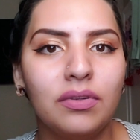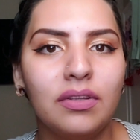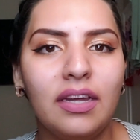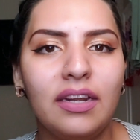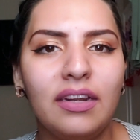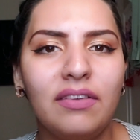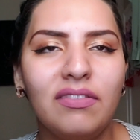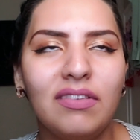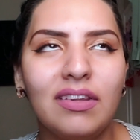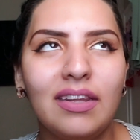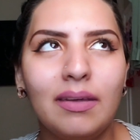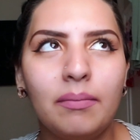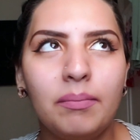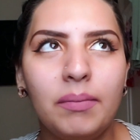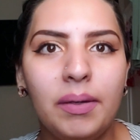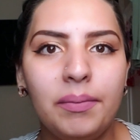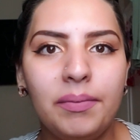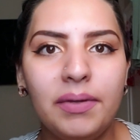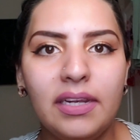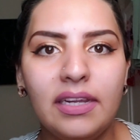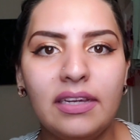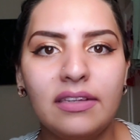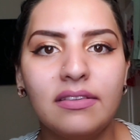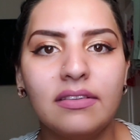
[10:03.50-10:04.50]
not even, like
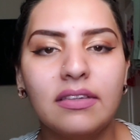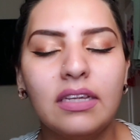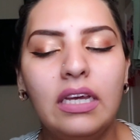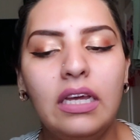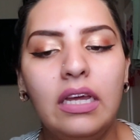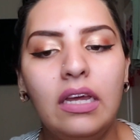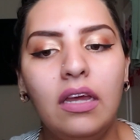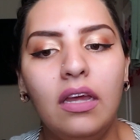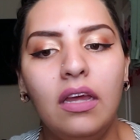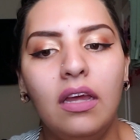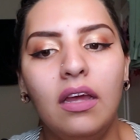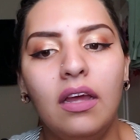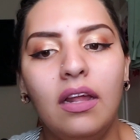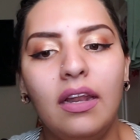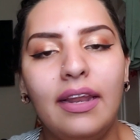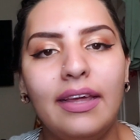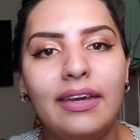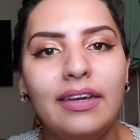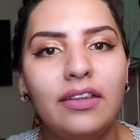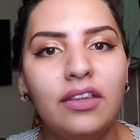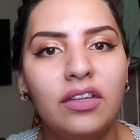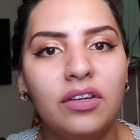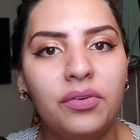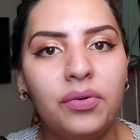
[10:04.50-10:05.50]
maybe less,
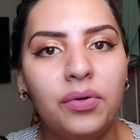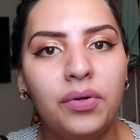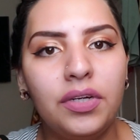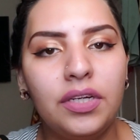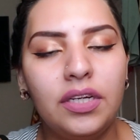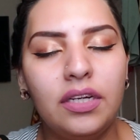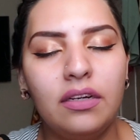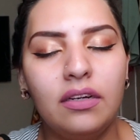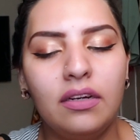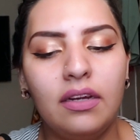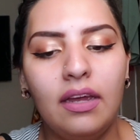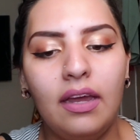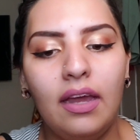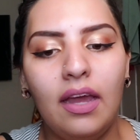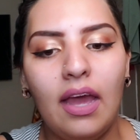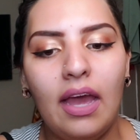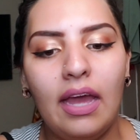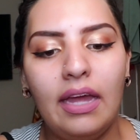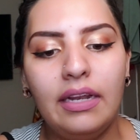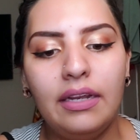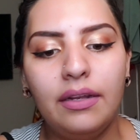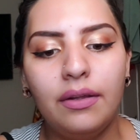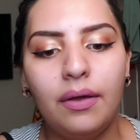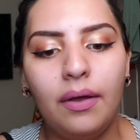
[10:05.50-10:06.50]
like in the corner.
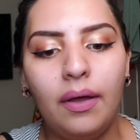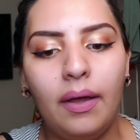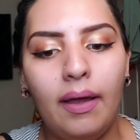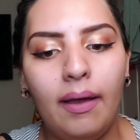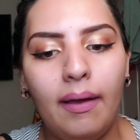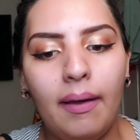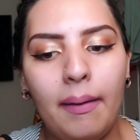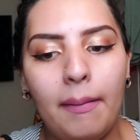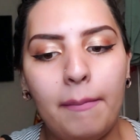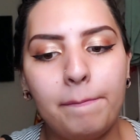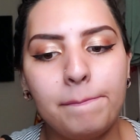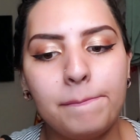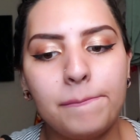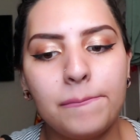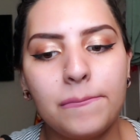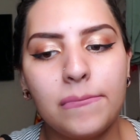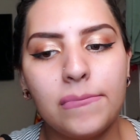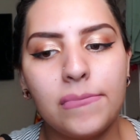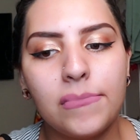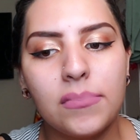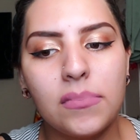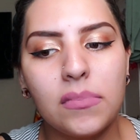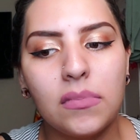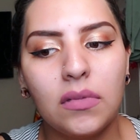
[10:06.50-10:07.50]
And
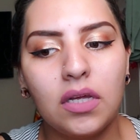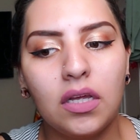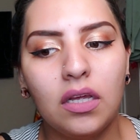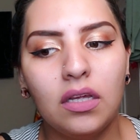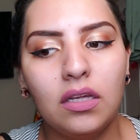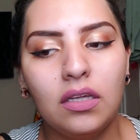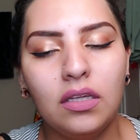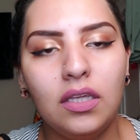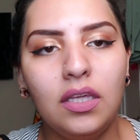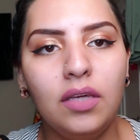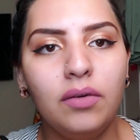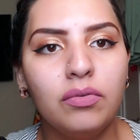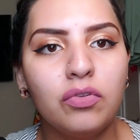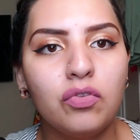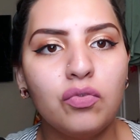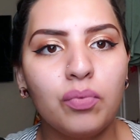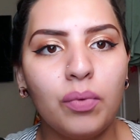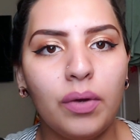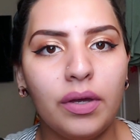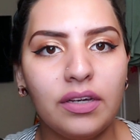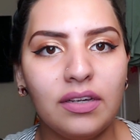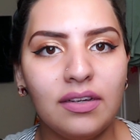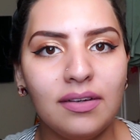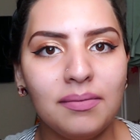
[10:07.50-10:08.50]
he was
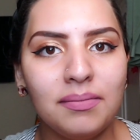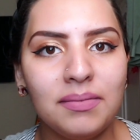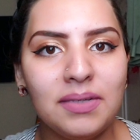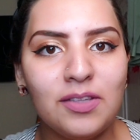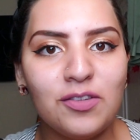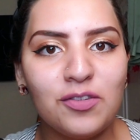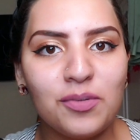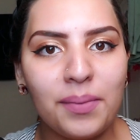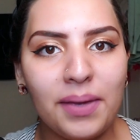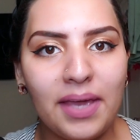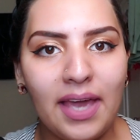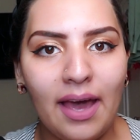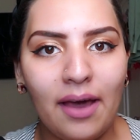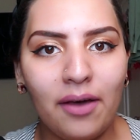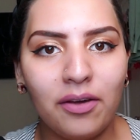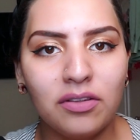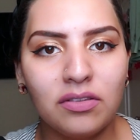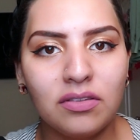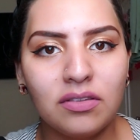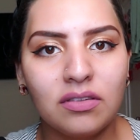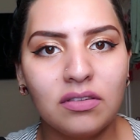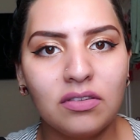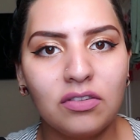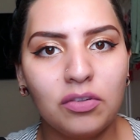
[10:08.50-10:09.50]
walking me to my
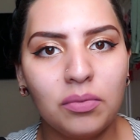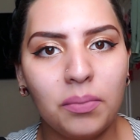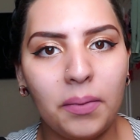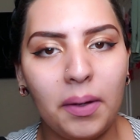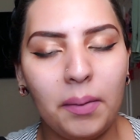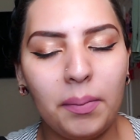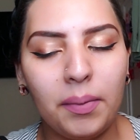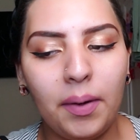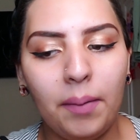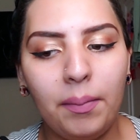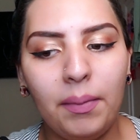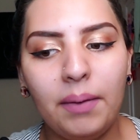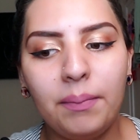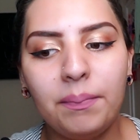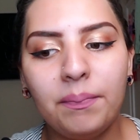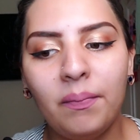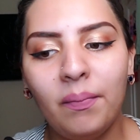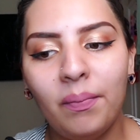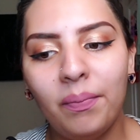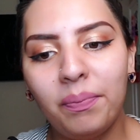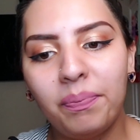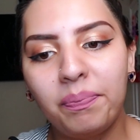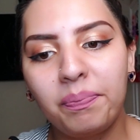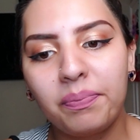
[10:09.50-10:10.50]
house, to my apartment,
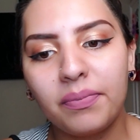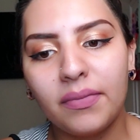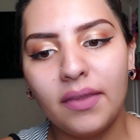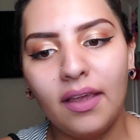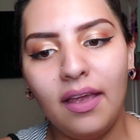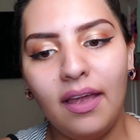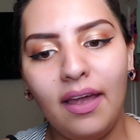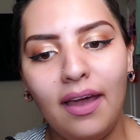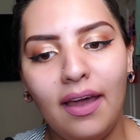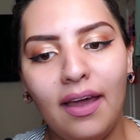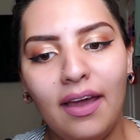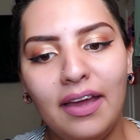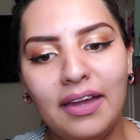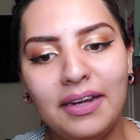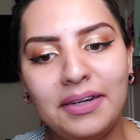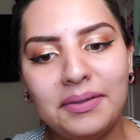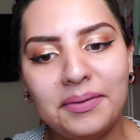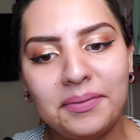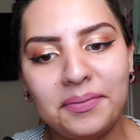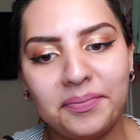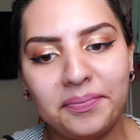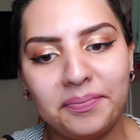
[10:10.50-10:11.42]
and